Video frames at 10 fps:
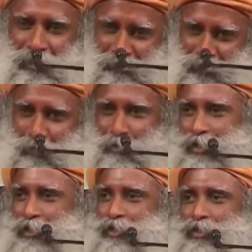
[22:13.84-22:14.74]
If
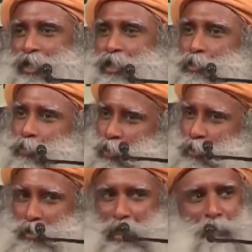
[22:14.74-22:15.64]
somebody decides what
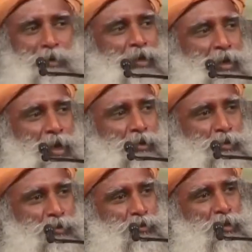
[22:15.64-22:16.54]
should happen
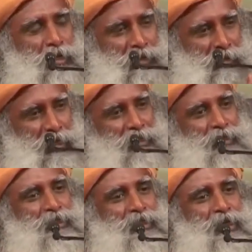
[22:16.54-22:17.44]
around you, that
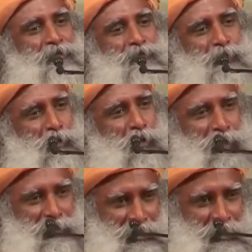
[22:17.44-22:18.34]
itself you
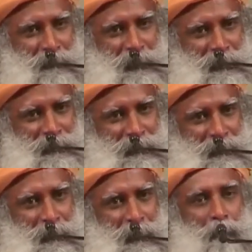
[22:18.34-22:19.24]
call as slavery.
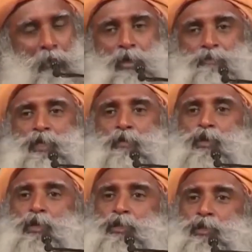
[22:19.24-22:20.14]
But if
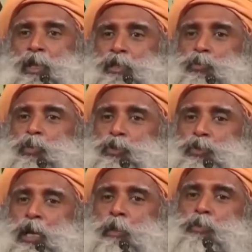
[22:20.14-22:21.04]
someone decides what
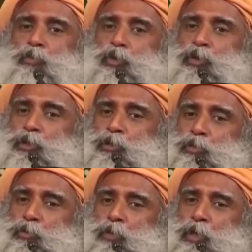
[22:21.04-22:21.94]
should happen within
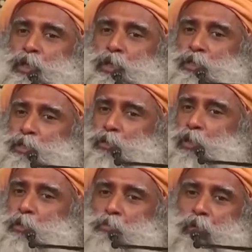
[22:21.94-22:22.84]
you, is it
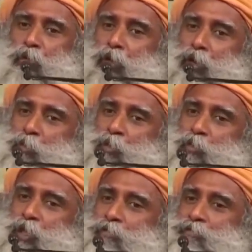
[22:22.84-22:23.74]
not a more horrible
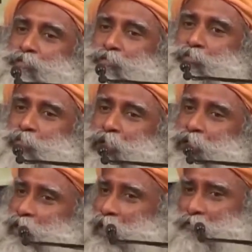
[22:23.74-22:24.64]
way of
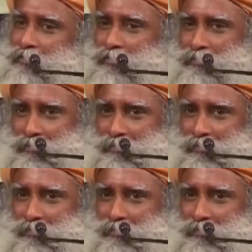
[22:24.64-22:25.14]
being a slave?